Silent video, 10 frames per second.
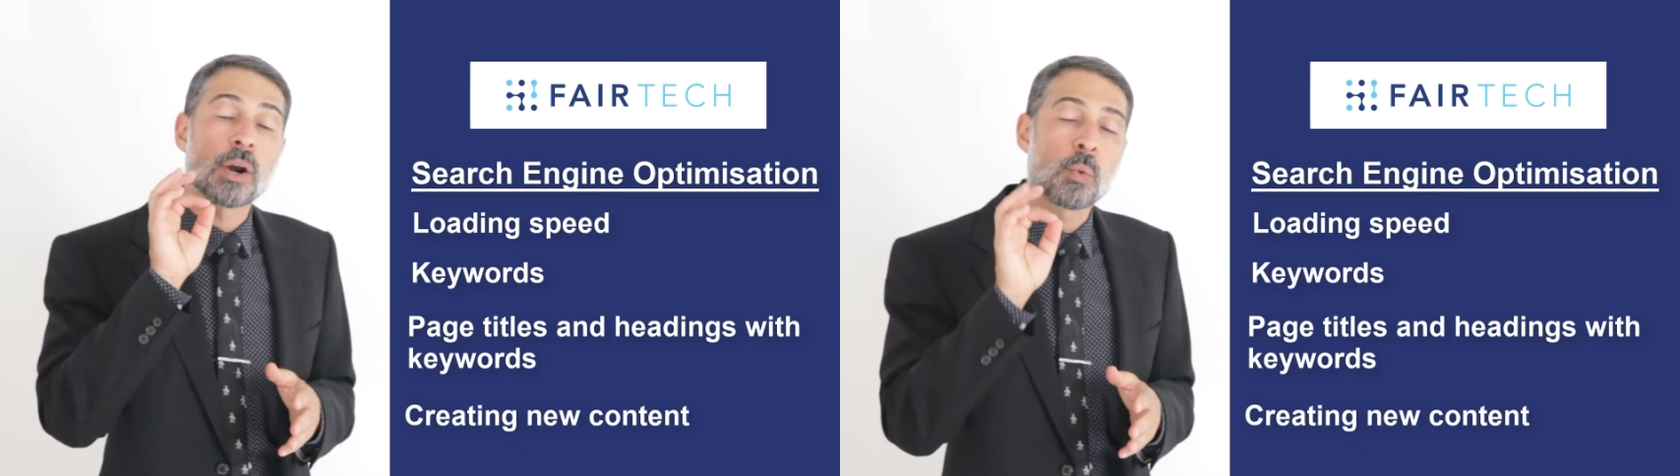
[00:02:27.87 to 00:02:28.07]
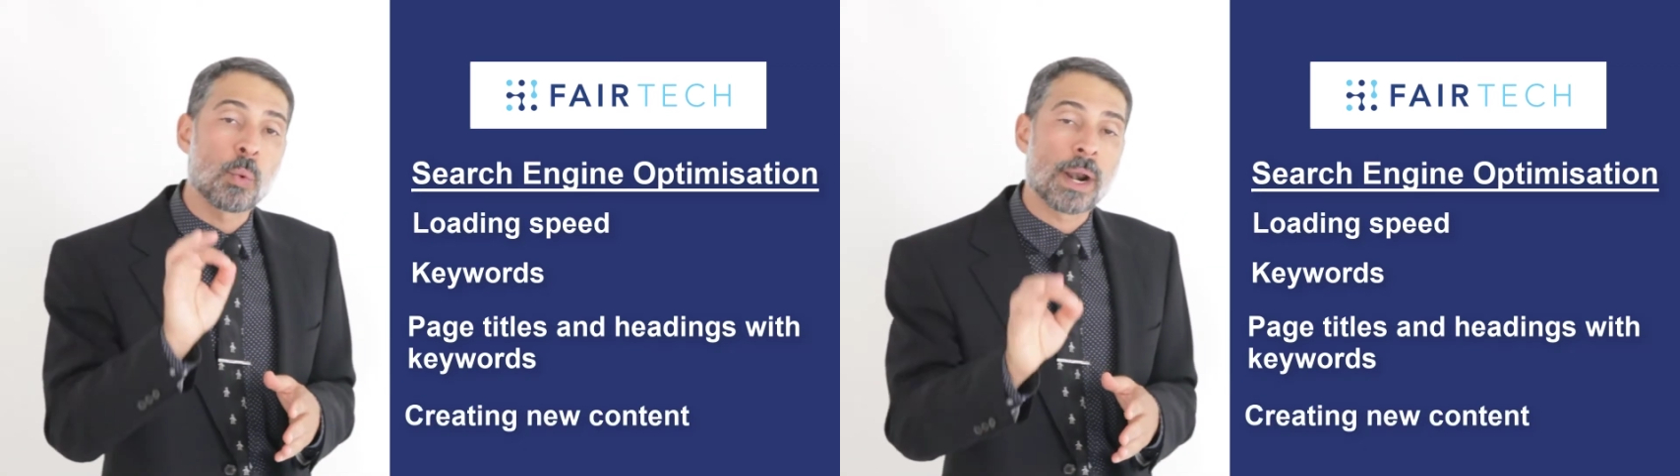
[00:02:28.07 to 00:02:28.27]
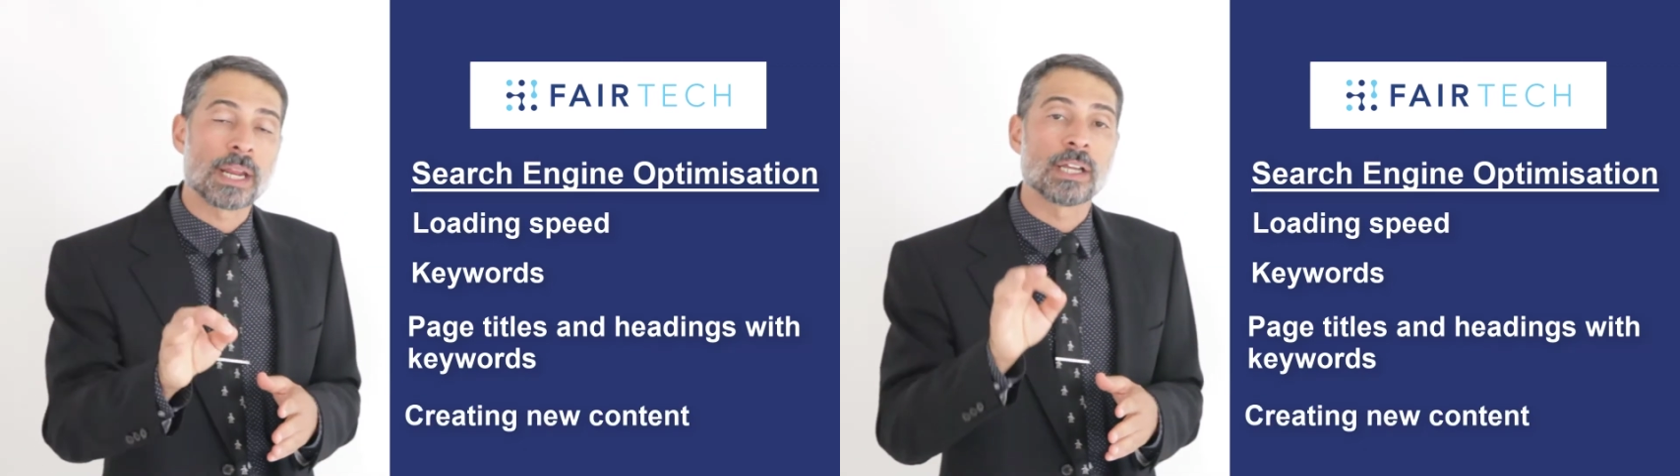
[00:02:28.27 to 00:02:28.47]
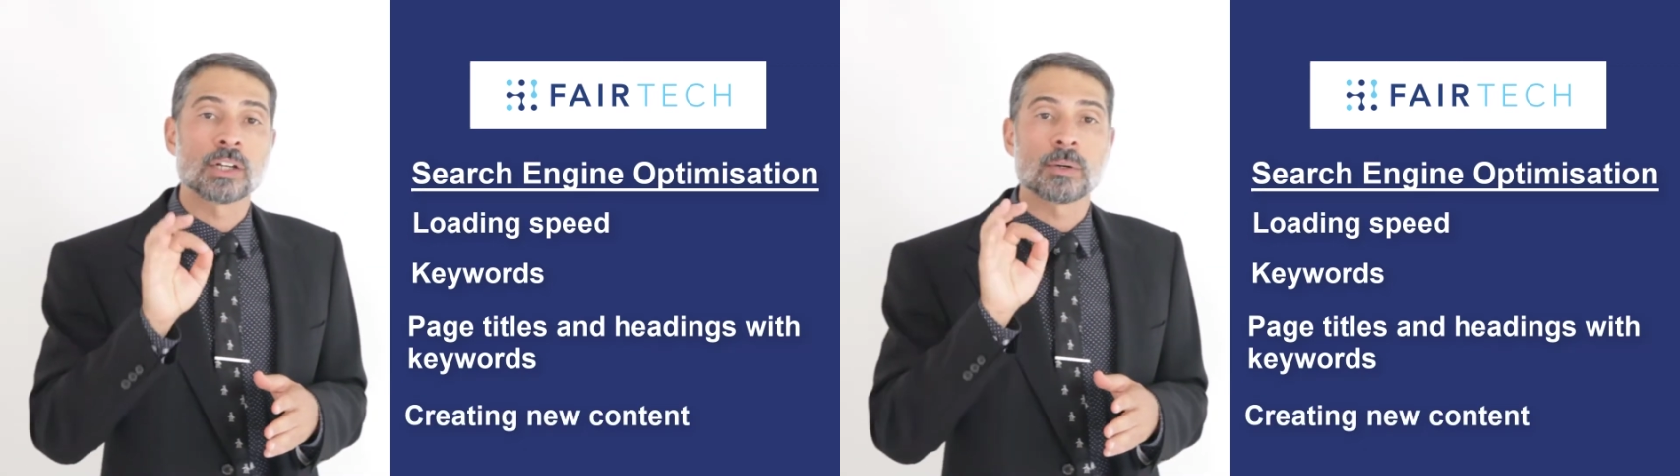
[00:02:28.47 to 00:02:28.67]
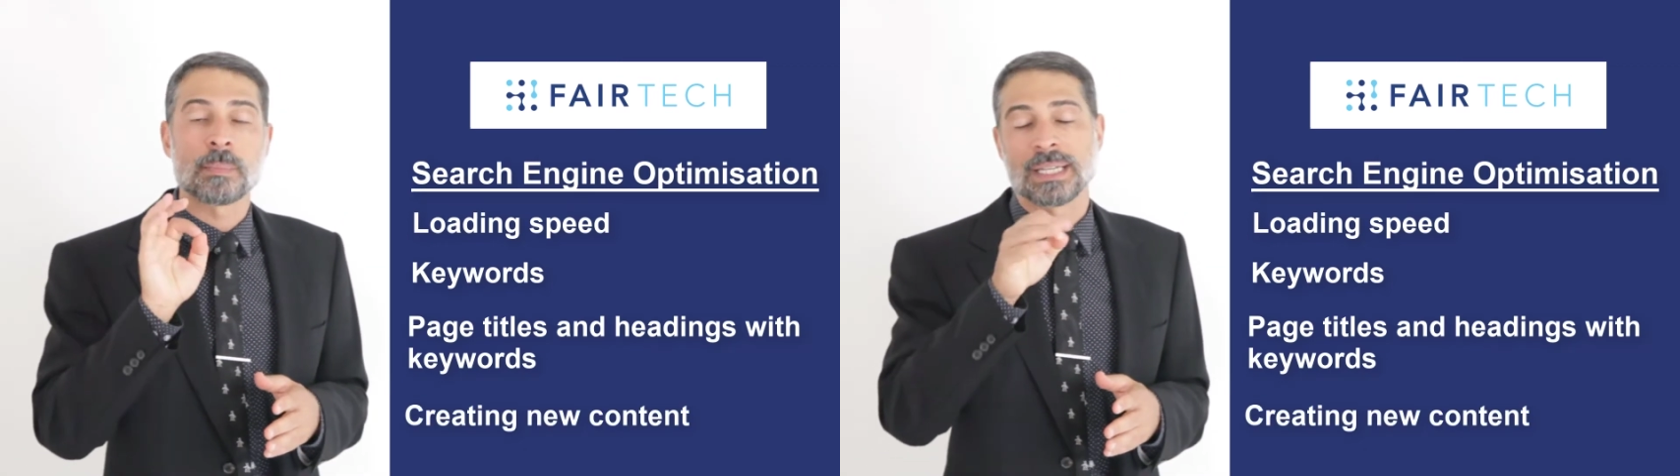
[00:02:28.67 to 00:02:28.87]

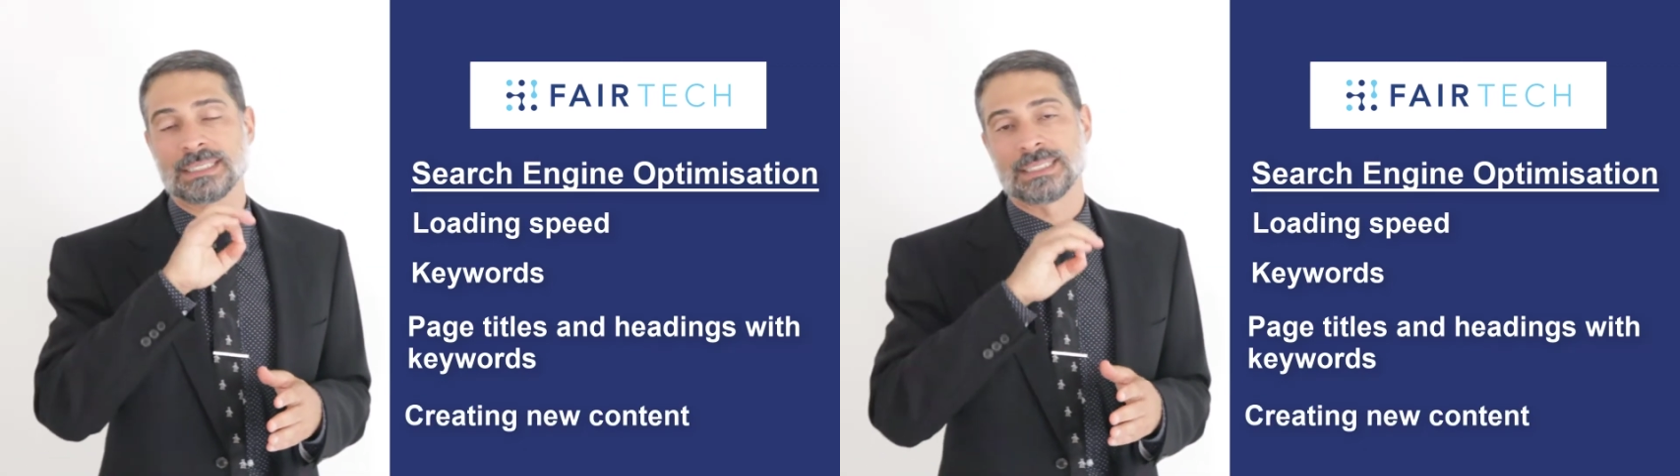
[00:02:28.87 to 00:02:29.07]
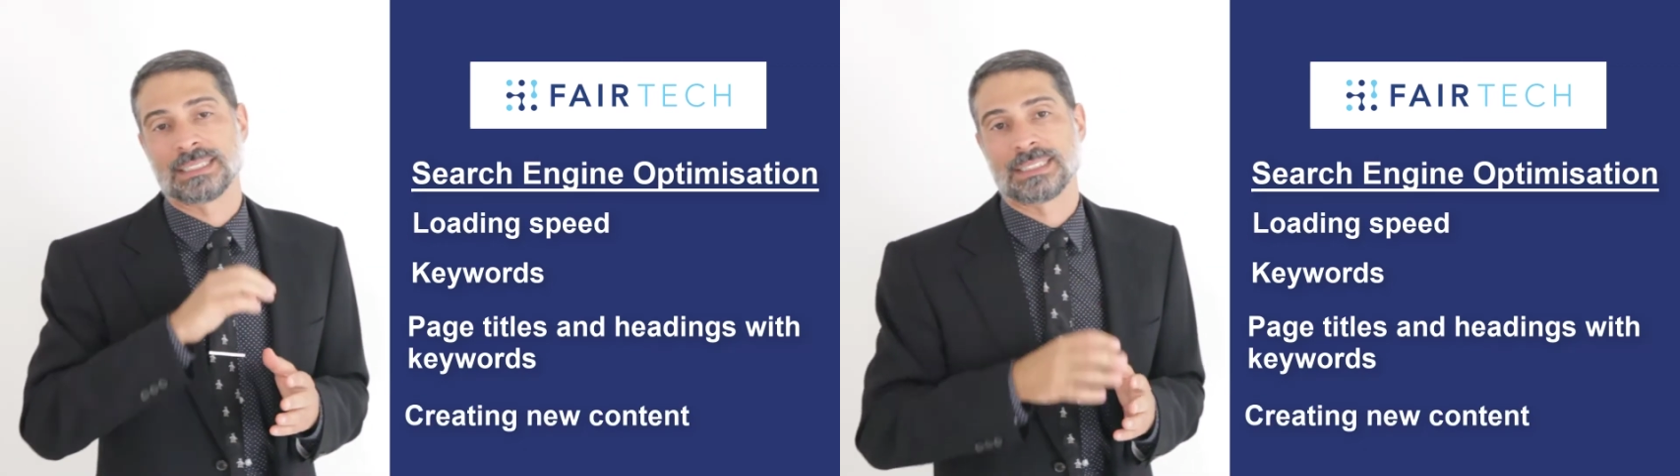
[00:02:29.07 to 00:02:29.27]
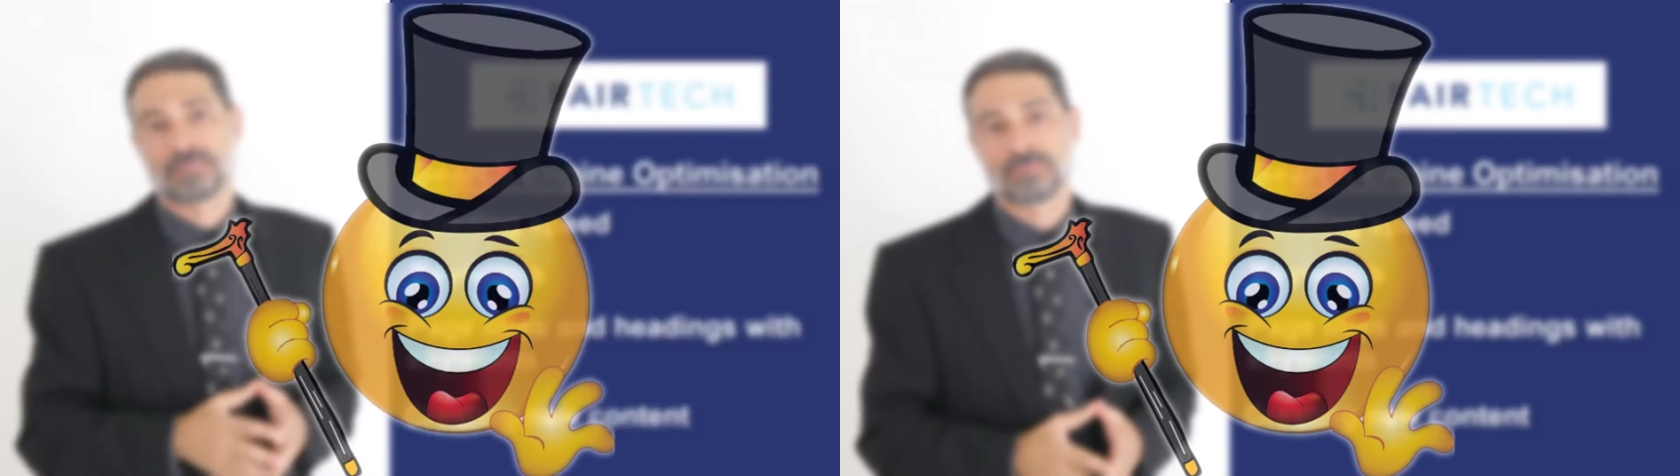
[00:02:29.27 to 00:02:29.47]
regular basis.